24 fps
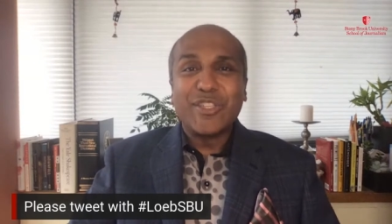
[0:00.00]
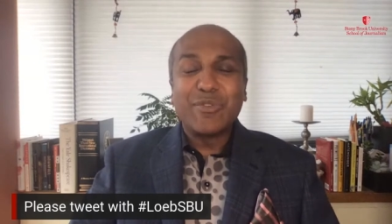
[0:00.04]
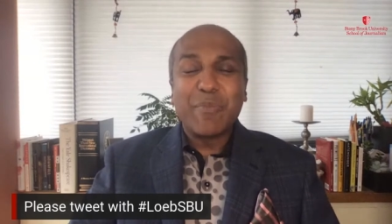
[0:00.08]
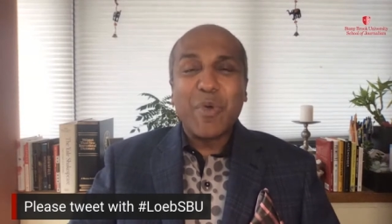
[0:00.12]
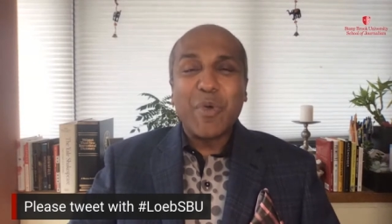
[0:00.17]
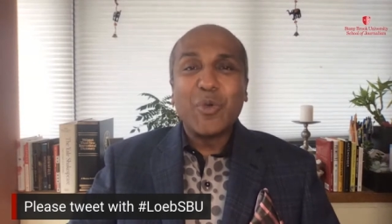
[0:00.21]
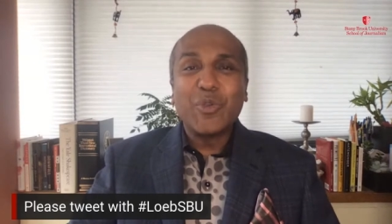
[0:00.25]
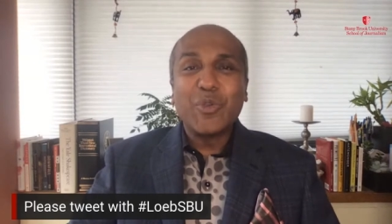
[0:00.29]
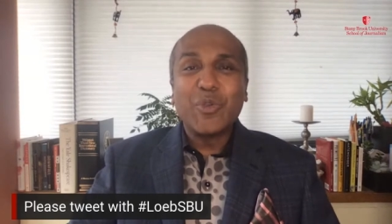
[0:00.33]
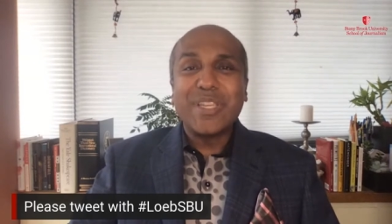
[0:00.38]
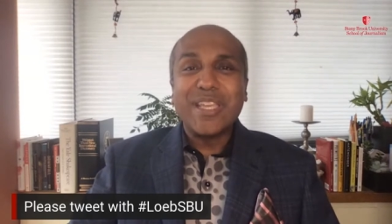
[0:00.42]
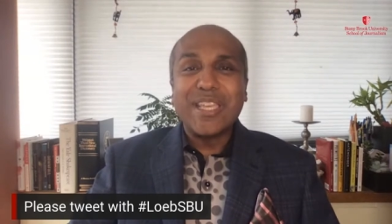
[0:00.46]

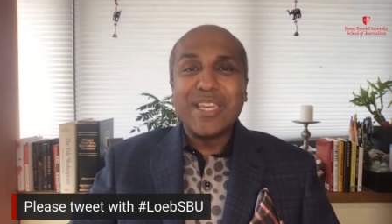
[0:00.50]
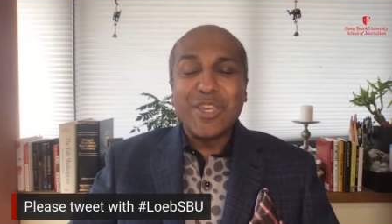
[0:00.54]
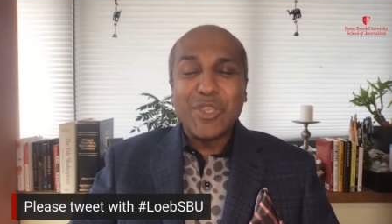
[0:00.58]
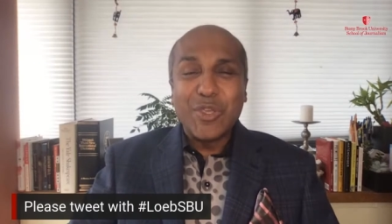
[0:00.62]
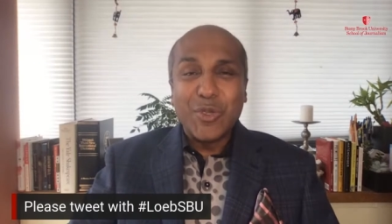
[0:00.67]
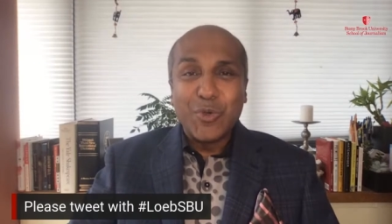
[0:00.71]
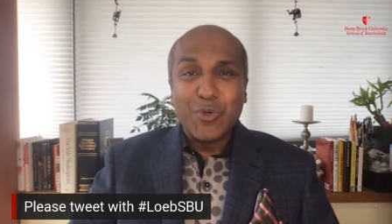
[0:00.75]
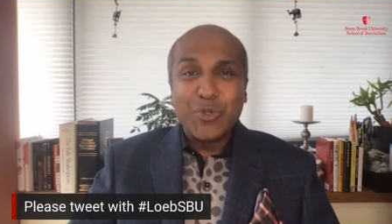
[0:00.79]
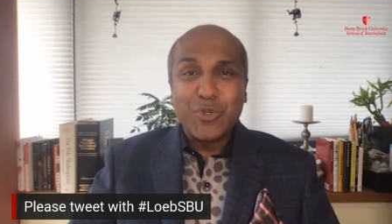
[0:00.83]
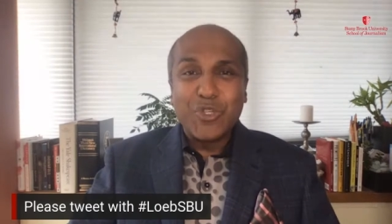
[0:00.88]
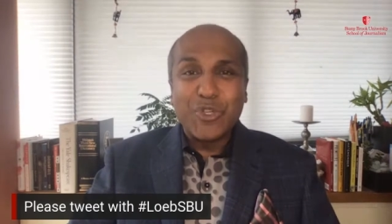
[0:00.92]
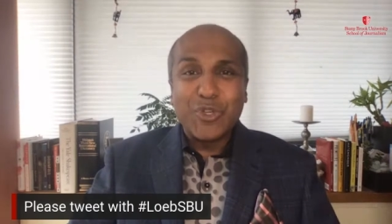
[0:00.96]
just post
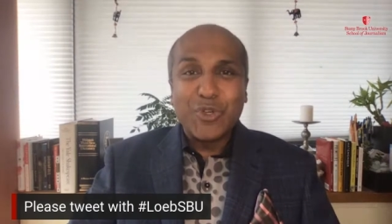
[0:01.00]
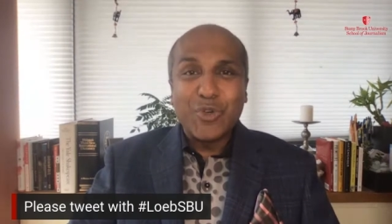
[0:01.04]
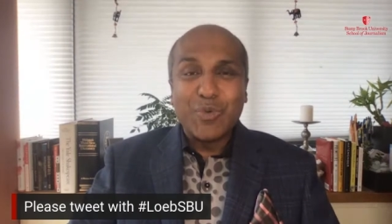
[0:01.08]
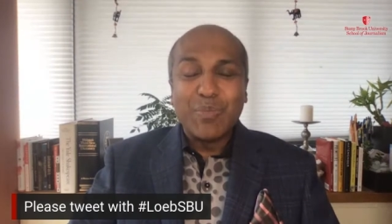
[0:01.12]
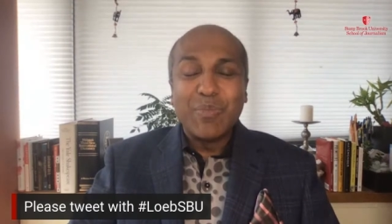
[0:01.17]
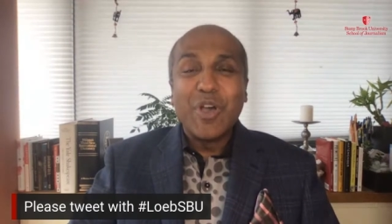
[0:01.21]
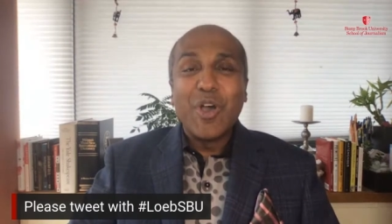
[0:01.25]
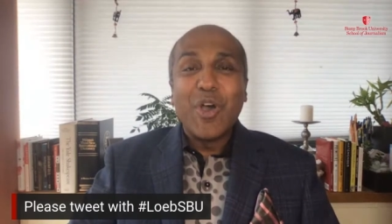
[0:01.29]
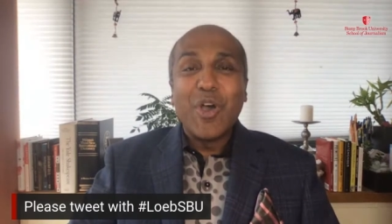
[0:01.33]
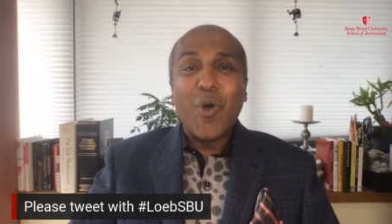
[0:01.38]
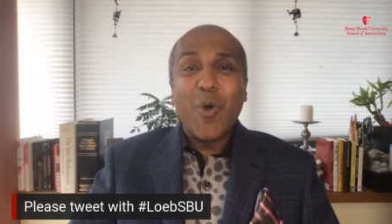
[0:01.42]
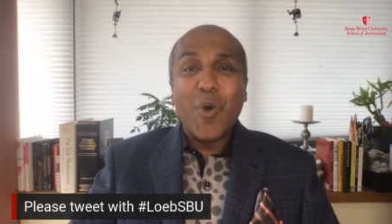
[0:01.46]
in
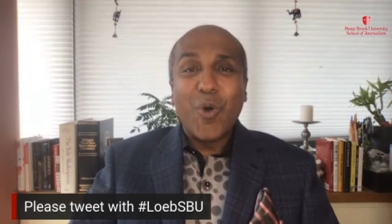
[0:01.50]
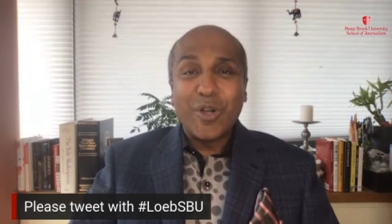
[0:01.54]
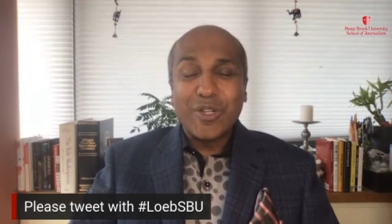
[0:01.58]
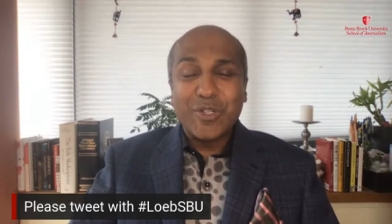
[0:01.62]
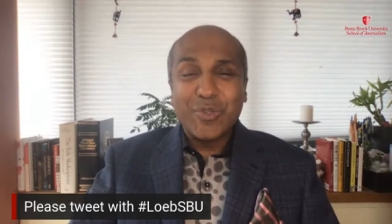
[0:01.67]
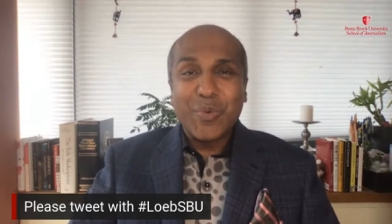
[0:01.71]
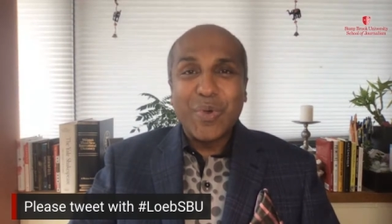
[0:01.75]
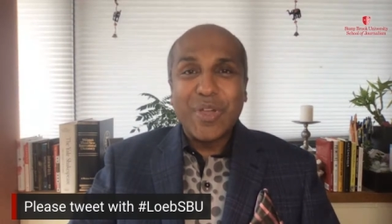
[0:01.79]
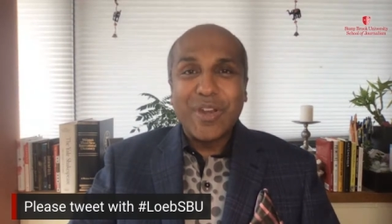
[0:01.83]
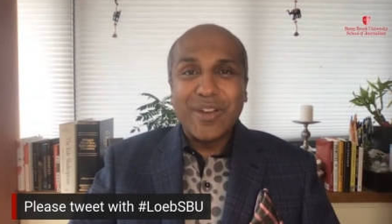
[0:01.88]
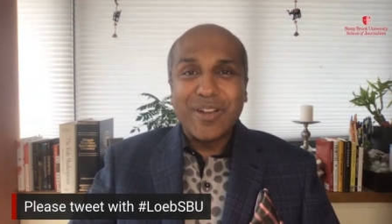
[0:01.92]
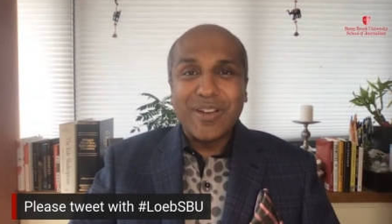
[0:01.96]
YouTube or
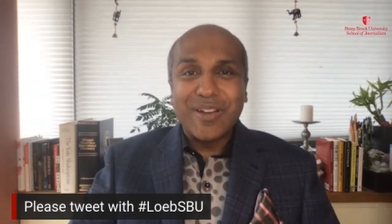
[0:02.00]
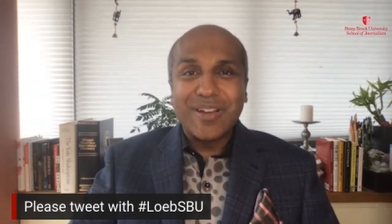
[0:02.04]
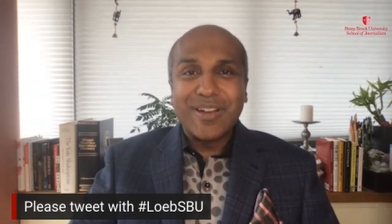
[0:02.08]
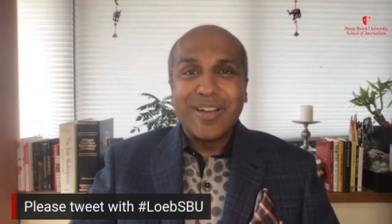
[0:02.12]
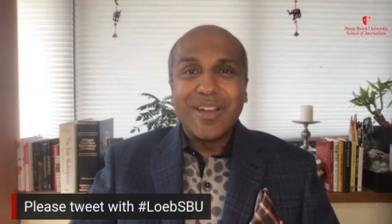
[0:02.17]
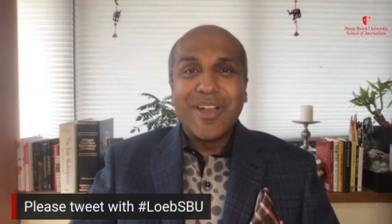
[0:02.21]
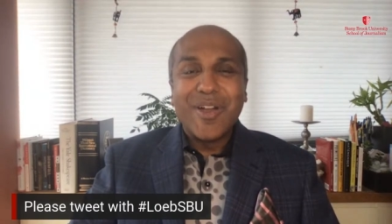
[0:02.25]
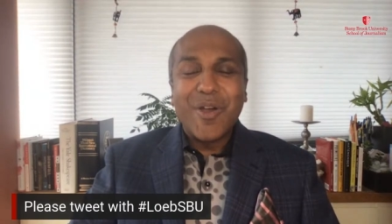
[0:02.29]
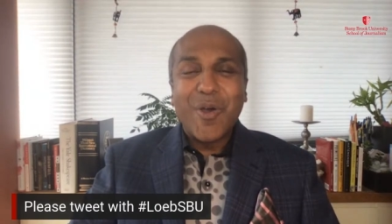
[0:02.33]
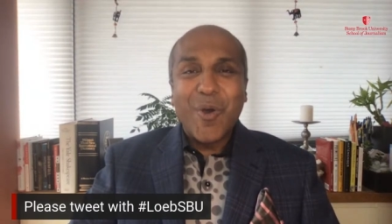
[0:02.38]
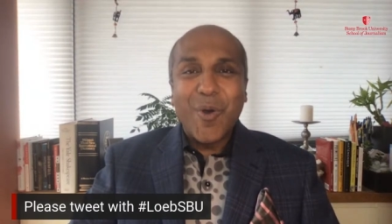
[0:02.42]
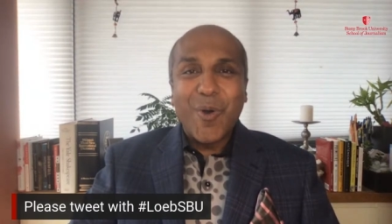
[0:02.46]
Twitter
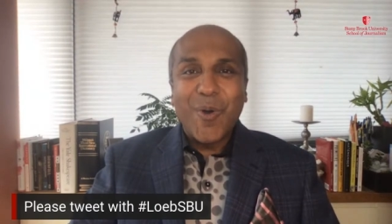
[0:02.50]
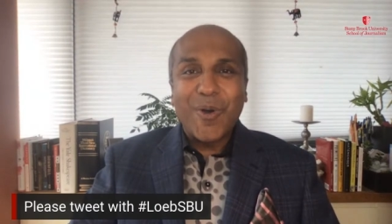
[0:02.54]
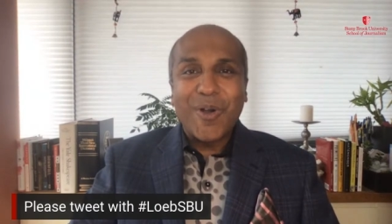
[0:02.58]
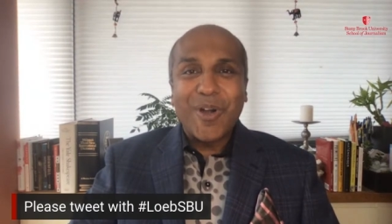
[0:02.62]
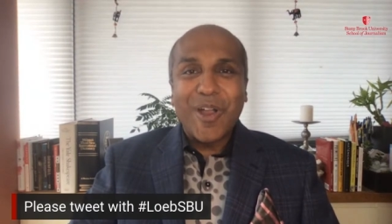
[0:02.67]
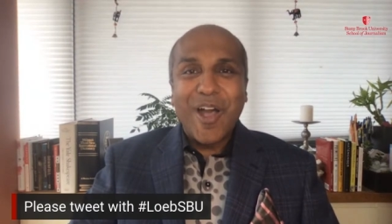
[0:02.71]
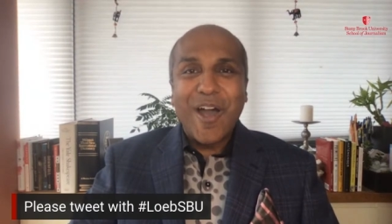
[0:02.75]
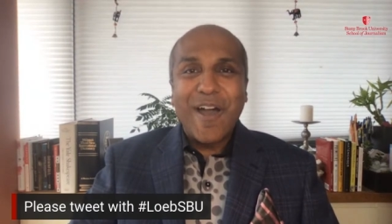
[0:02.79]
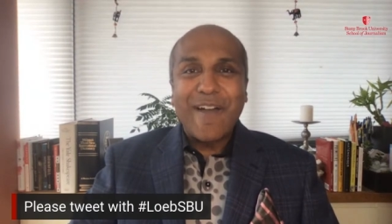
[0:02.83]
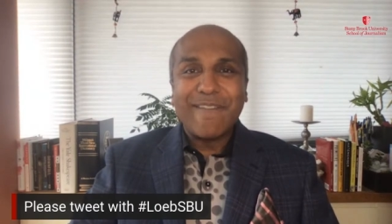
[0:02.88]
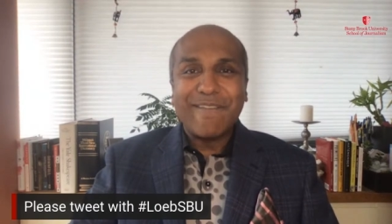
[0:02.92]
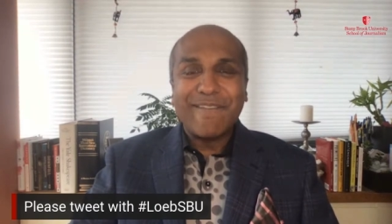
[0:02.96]

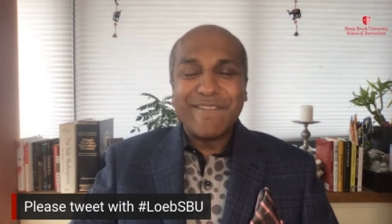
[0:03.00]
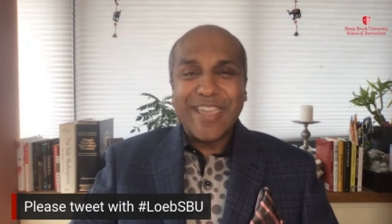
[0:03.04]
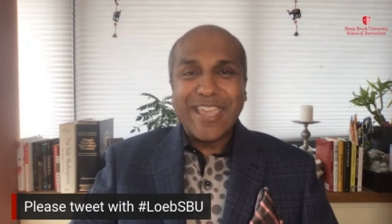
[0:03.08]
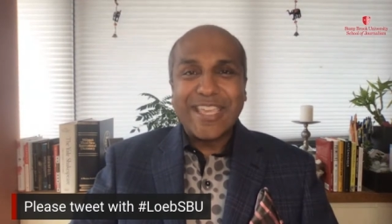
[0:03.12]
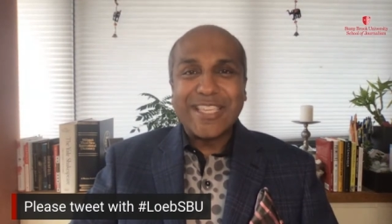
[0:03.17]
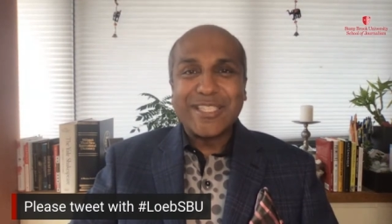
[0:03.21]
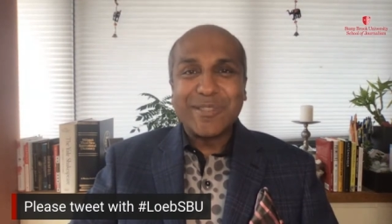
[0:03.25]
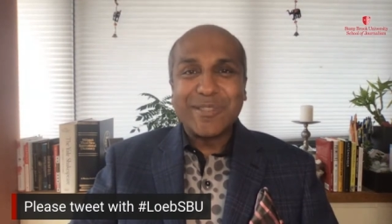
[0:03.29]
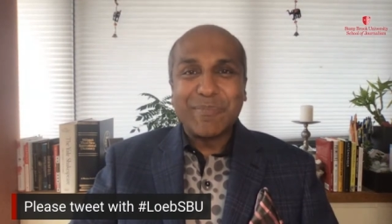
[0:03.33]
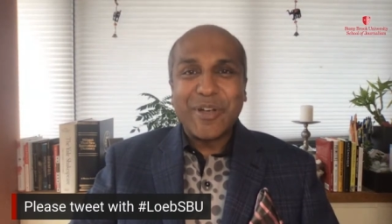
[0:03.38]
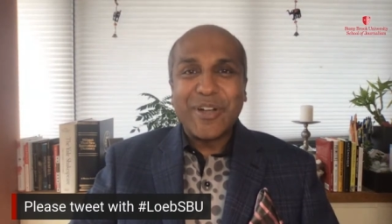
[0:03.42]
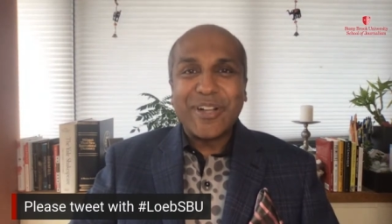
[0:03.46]
or on
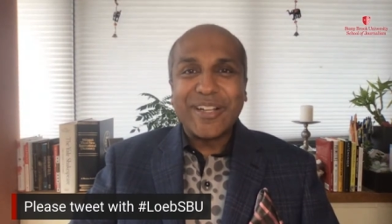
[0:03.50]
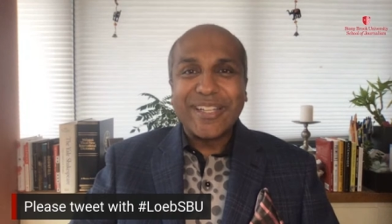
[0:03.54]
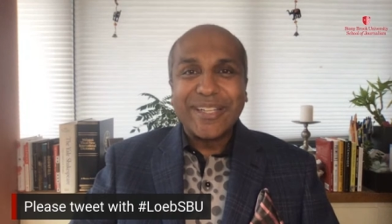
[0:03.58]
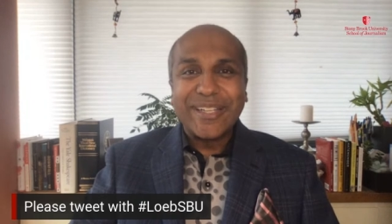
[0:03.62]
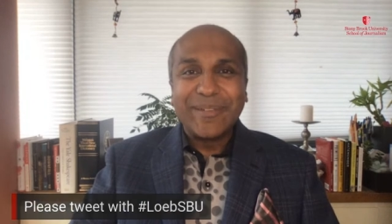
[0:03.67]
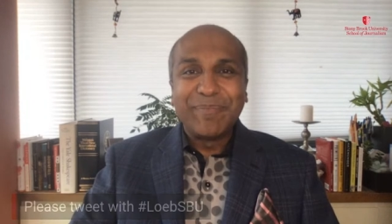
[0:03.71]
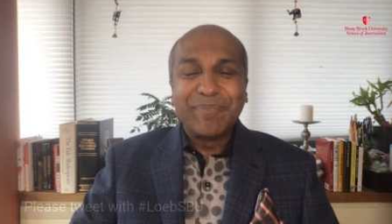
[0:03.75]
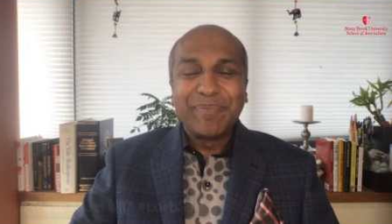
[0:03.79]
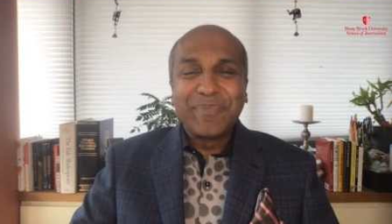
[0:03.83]
Facebook.